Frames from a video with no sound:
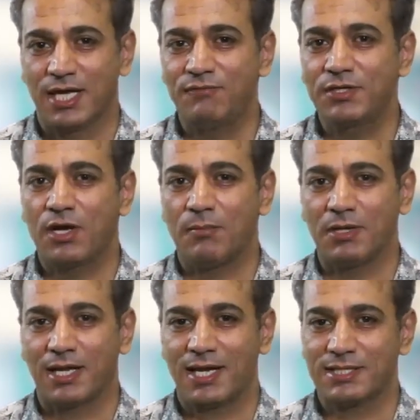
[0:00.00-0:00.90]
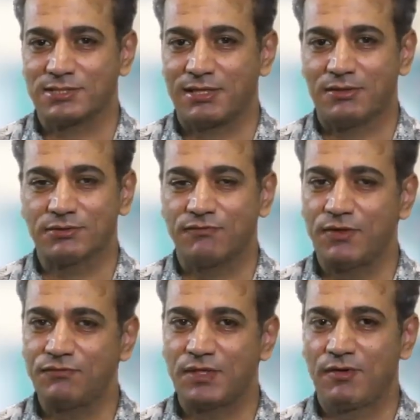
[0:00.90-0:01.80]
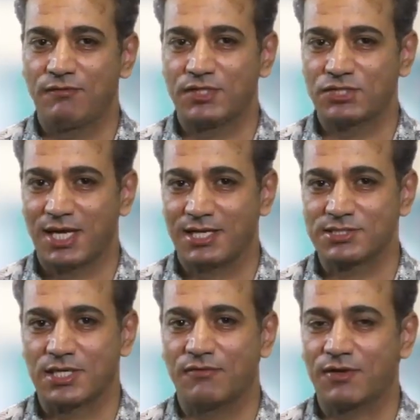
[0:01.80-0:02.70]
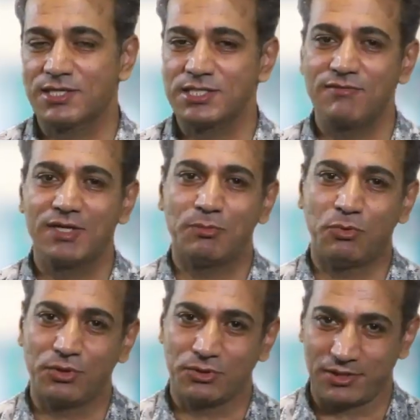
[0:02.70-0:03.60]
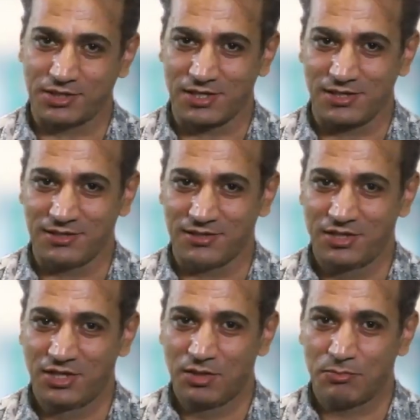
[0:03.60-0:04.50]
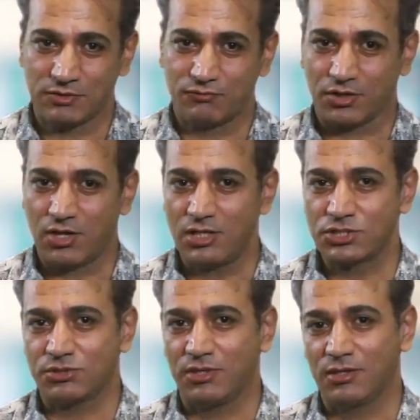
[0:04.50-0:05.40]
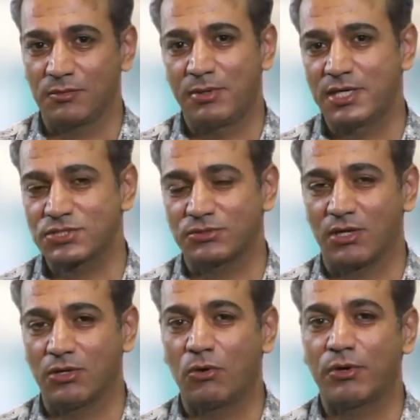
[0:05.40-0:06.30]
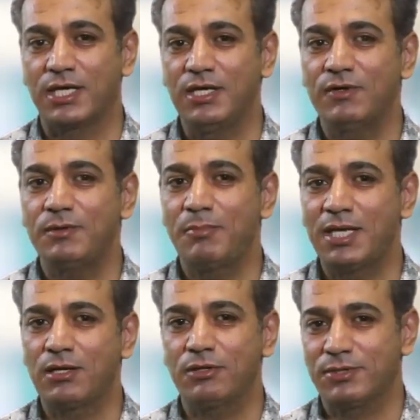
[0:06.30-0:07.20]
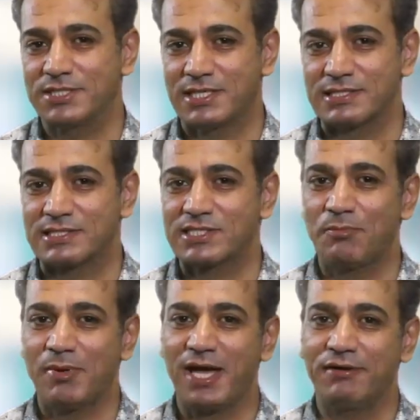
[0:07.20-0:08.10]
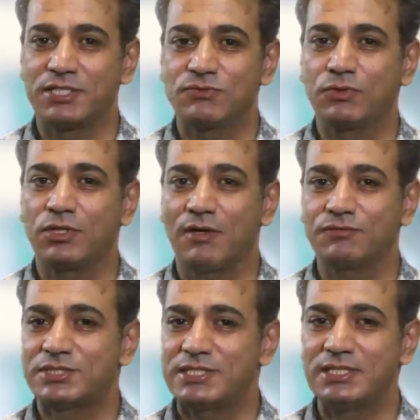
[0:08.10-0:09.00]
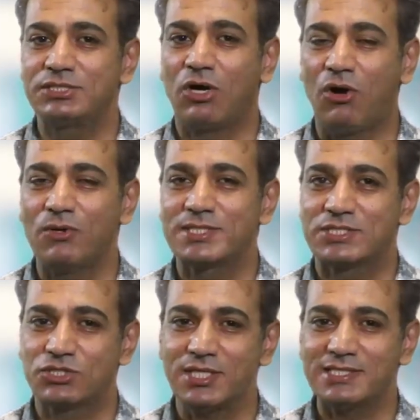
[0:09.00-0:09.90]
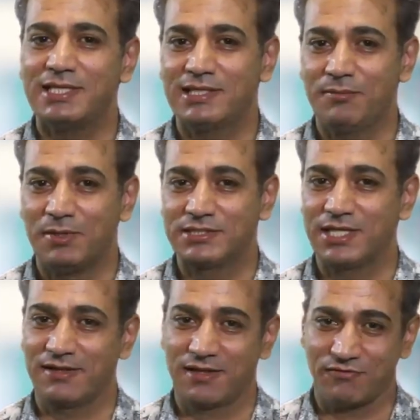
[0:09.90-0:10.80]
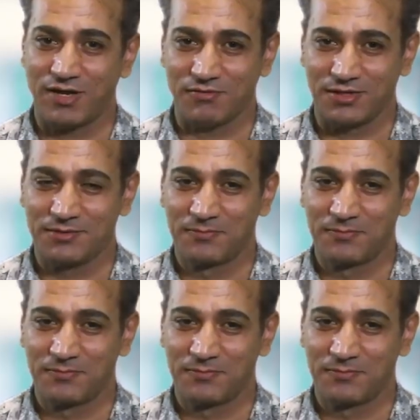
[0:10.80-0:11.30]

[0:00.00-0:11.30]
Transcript: every couple has around a 50-50 chance of conceiving a boy or a girl. But for cultural, personal, or even medical reasons, some parents would love to tilt the odds just a little bit in their favor.